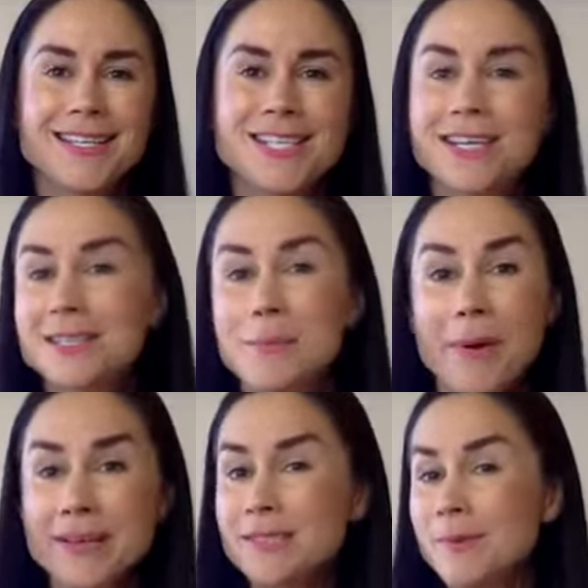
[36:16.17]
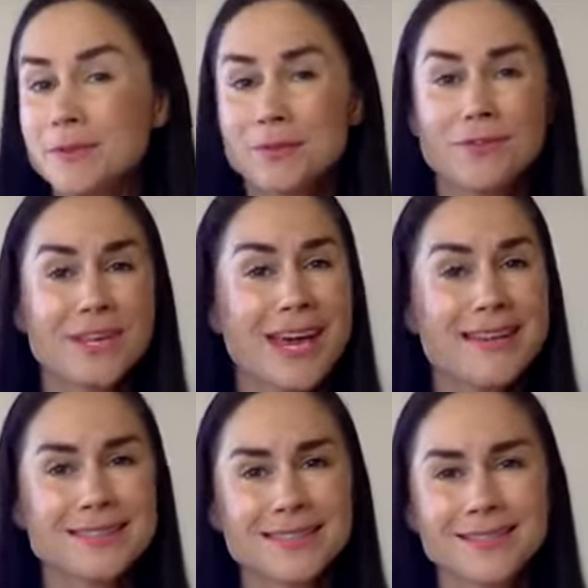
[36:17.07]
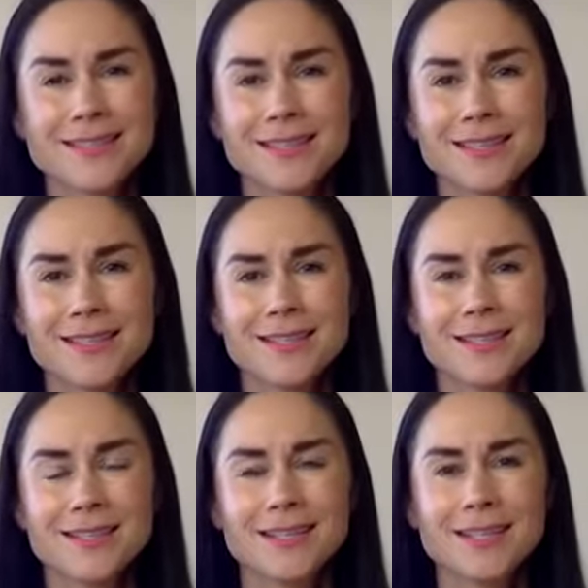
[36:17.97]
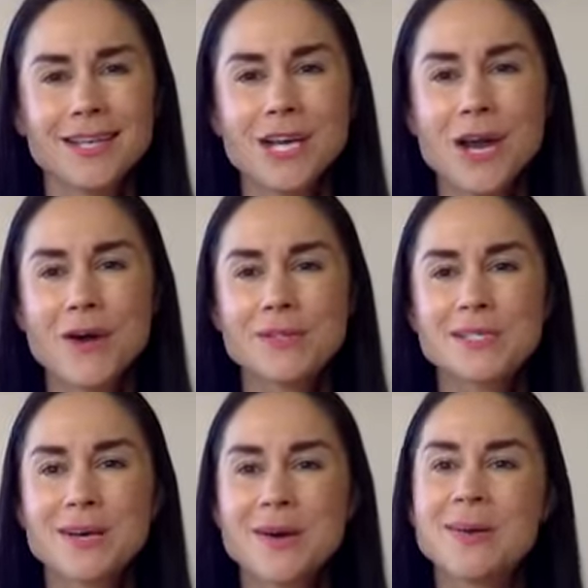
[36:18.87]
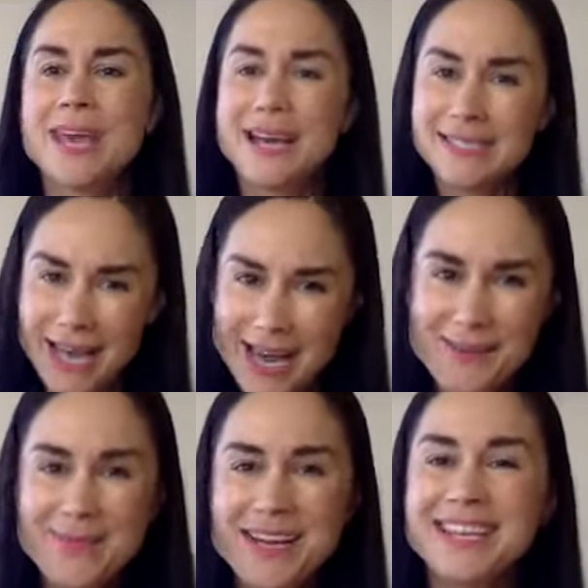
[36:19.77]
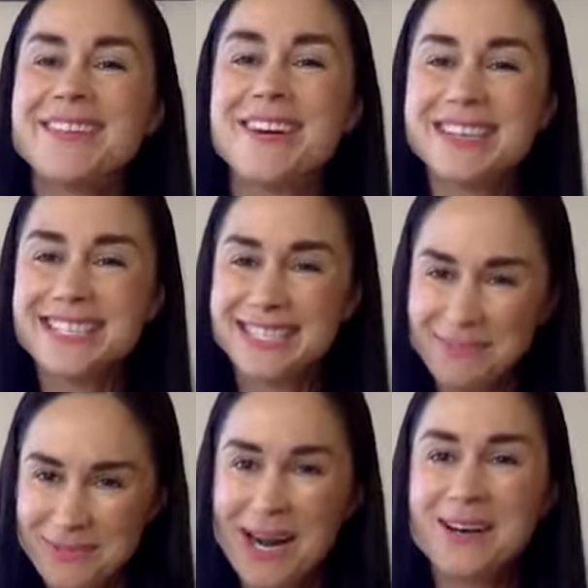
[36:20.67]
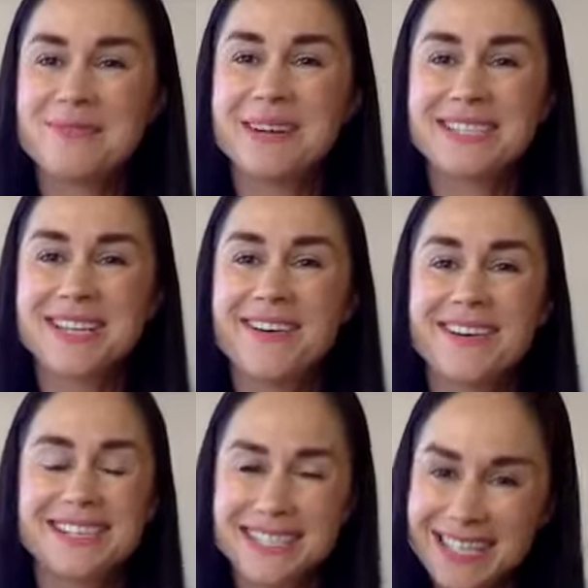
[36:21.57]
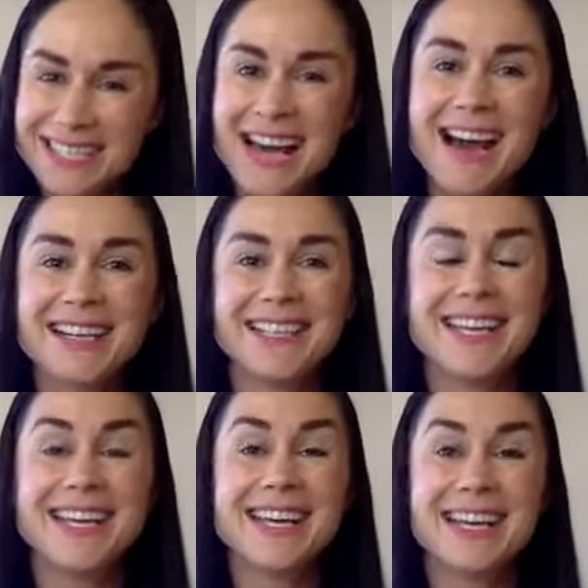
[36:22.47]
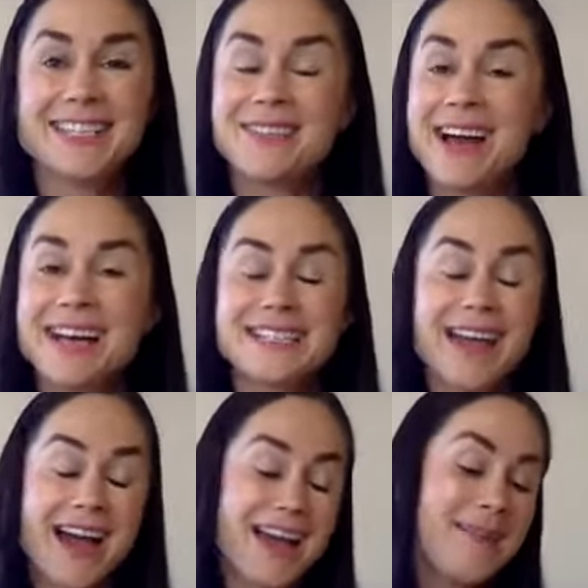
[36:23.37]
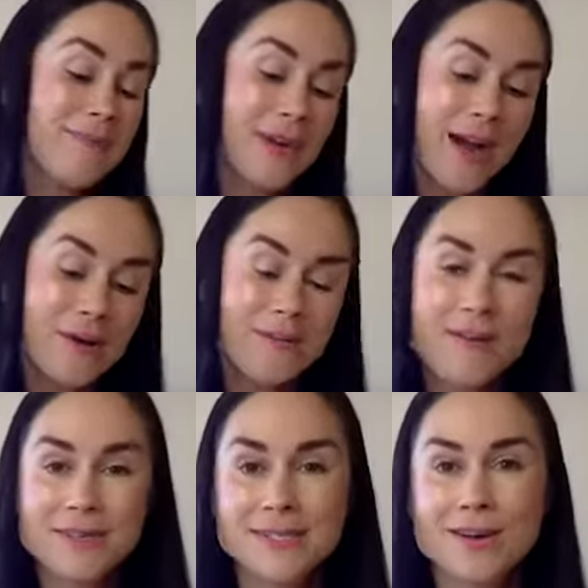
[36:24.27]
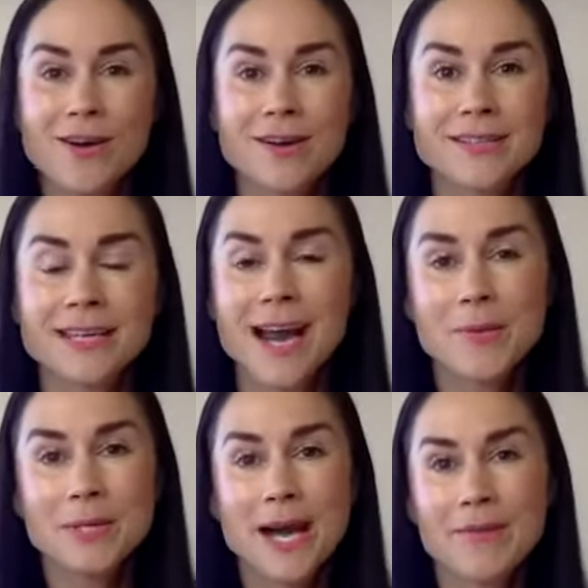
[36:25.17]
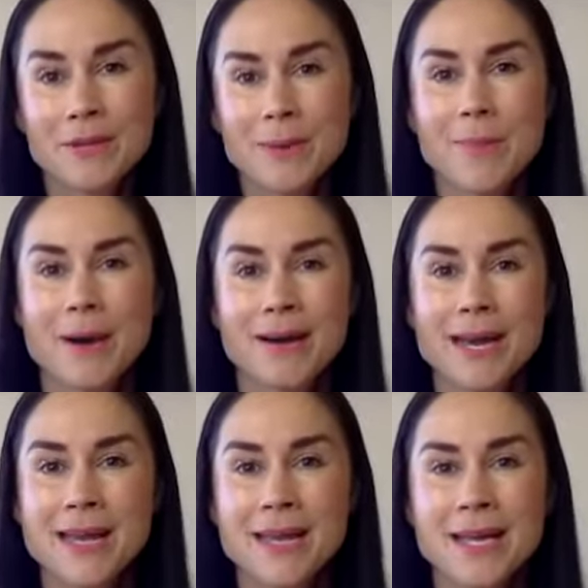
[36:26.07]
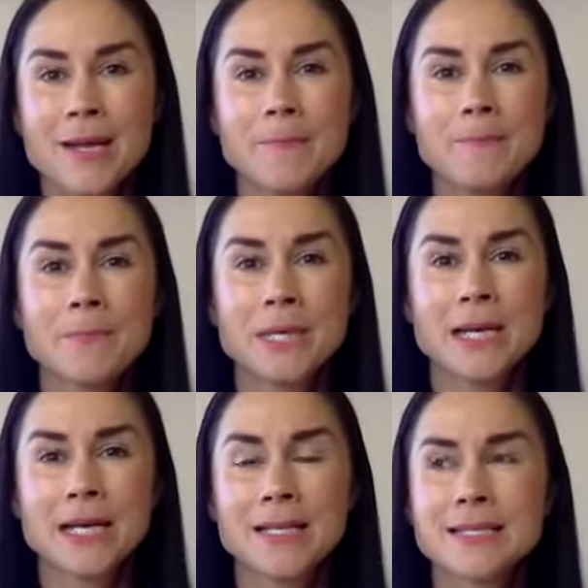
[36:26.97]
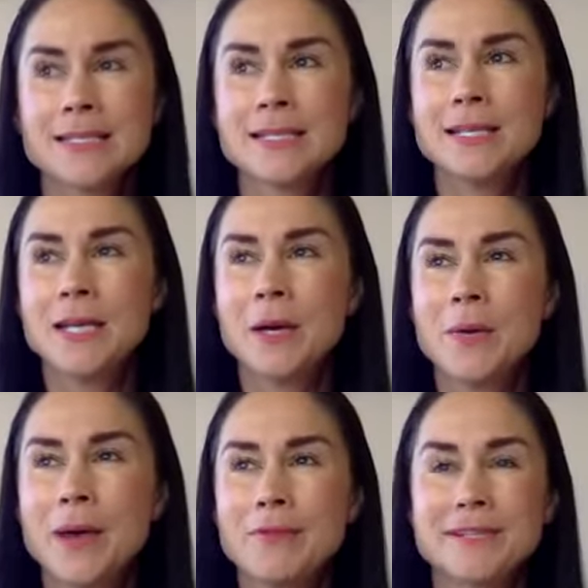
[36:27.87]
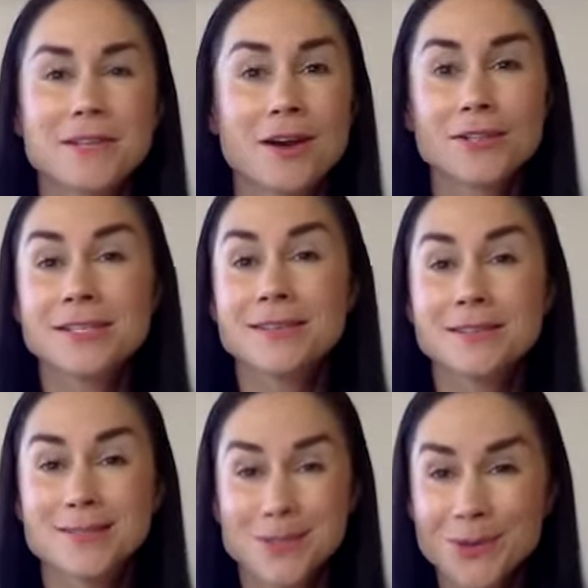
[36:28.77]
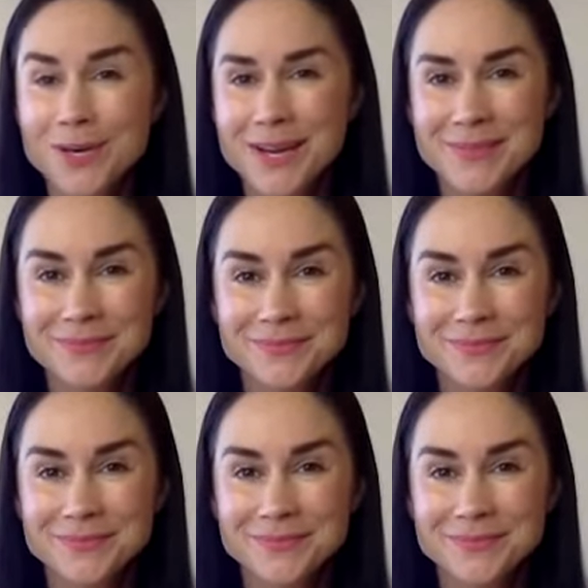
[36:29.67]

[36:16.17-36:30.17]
she's impossible to forget. You know, so yes, I am. Yvonne says, I'm proud of my scars. Exactly. And you guys, I am proud of every scar that I will have on my body because, you know, every scar tells a story